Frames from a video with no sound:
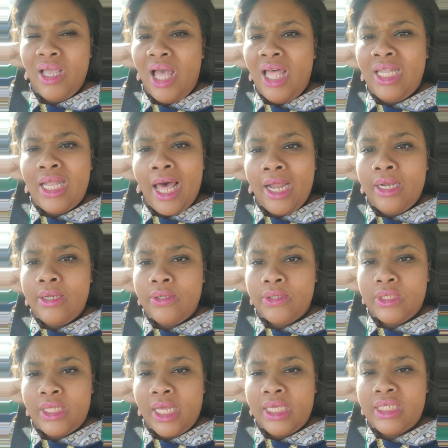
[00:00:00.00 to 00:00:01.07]
lot of
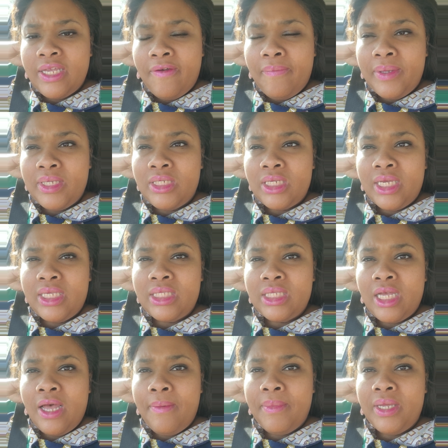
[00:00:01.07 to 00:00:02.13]
those things have been
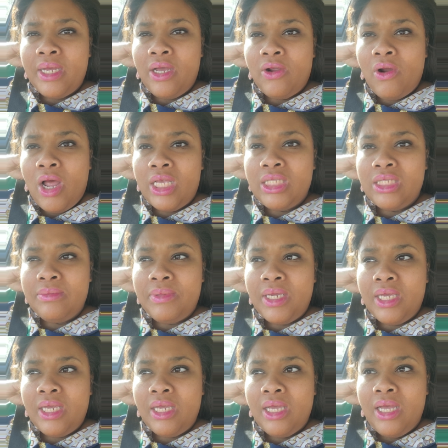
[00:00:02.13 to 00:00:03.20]
just coming across to
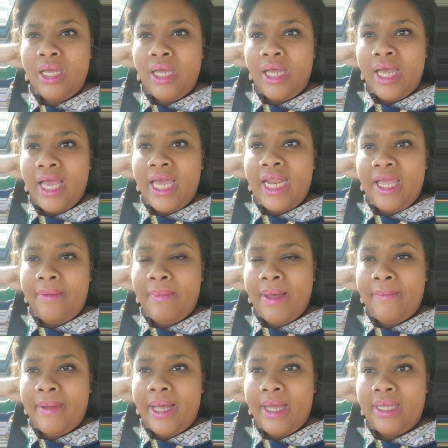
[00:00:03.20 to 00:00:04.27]
me and in
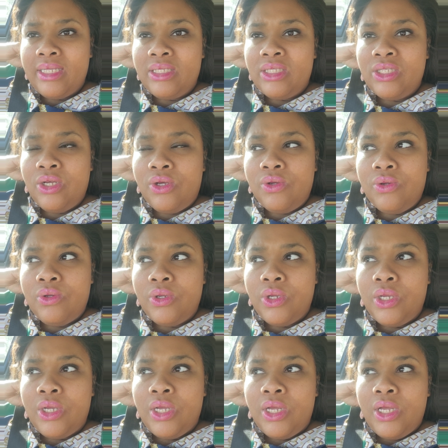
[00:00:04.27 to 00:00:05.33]
my mind. So,
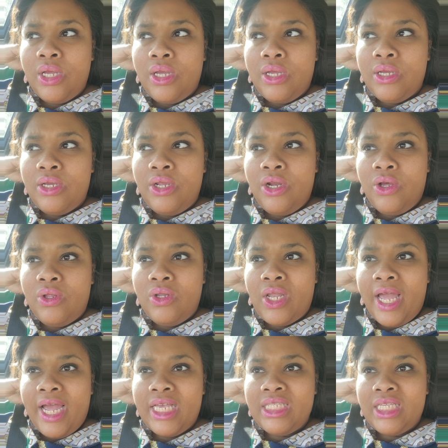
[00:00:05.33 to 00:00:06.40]

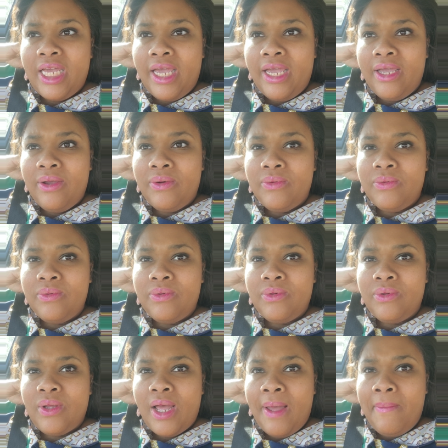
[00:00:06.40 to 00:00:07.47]
like I say,
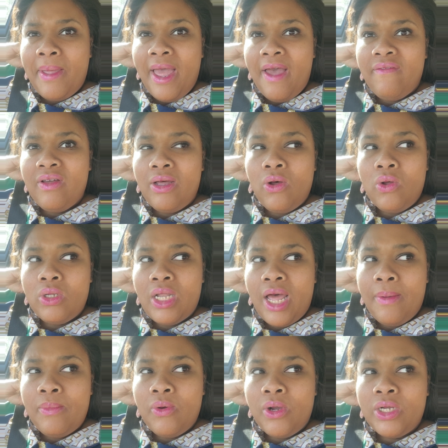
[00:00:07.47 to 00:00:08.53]
I'm gonna have a whole
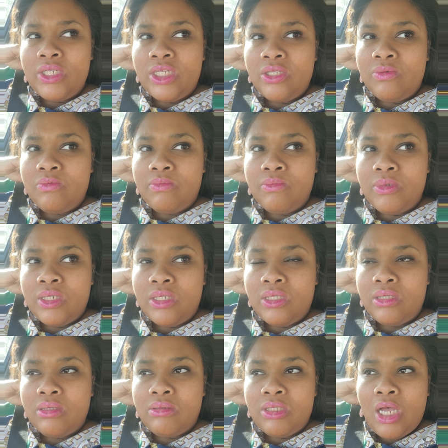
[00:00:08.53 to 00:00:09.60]
lot more just
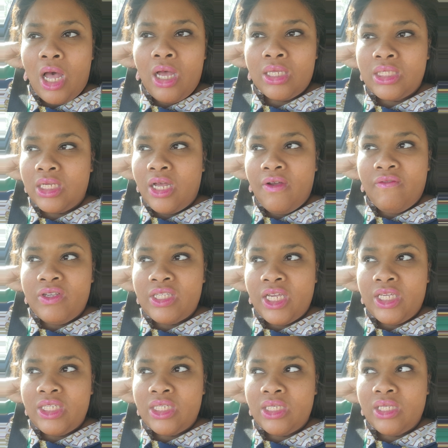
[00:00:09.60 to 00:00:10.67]
talks and
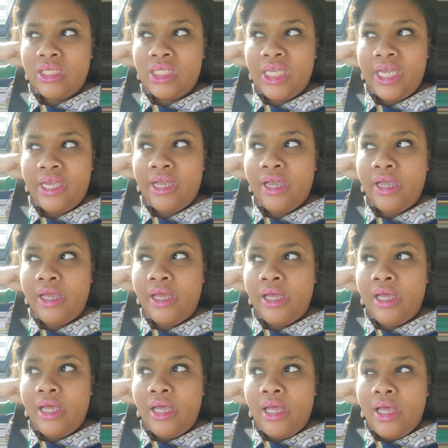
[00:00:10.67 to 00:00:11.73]
conversations here.
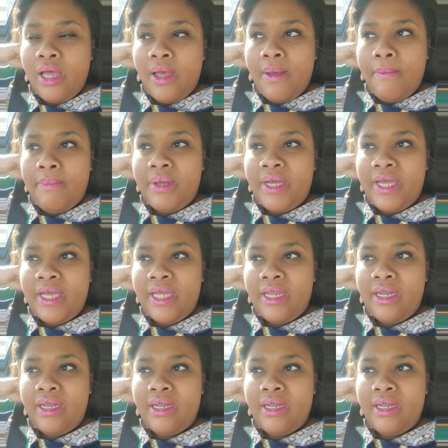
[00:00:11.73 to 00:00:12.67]
But